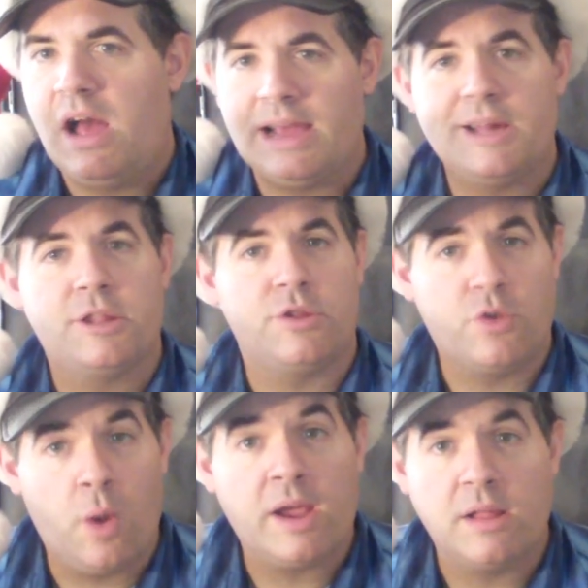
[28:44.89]
I guess as a
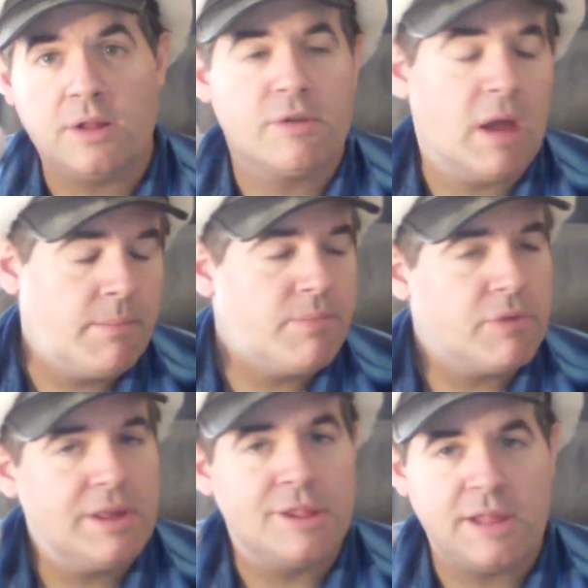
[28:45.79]
toy collector, I'm
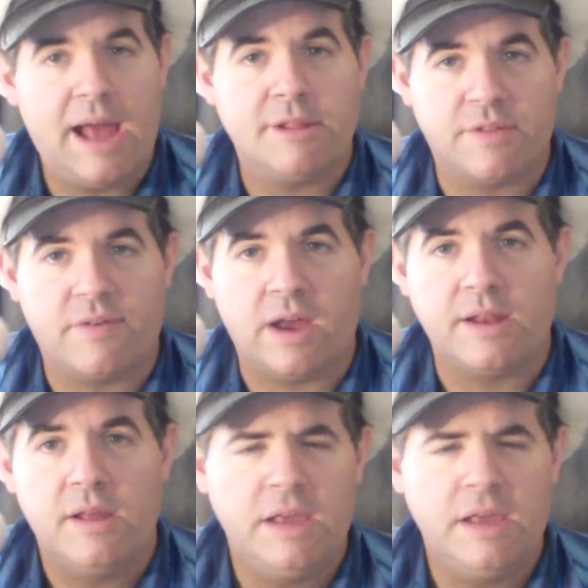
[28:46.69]
pretty satisfied.